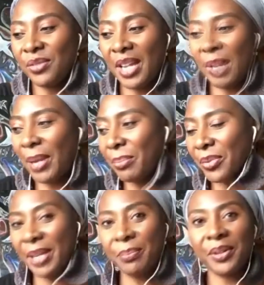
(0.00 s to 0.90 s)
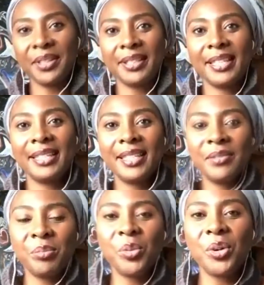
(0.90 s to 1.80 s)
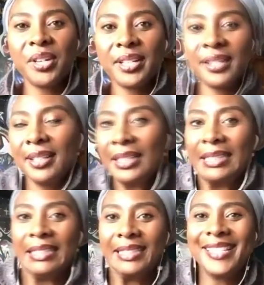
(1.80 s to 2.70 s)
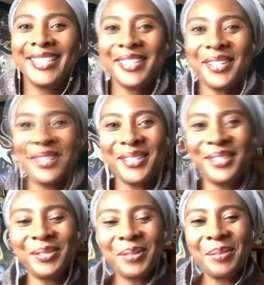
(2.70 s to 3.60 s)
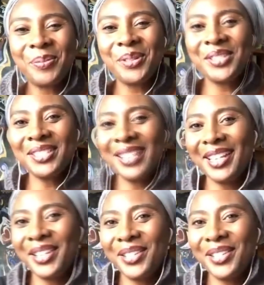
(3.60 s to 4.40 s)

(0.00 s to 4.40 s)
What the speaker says: You've got my brain percolating even more. So we appreciate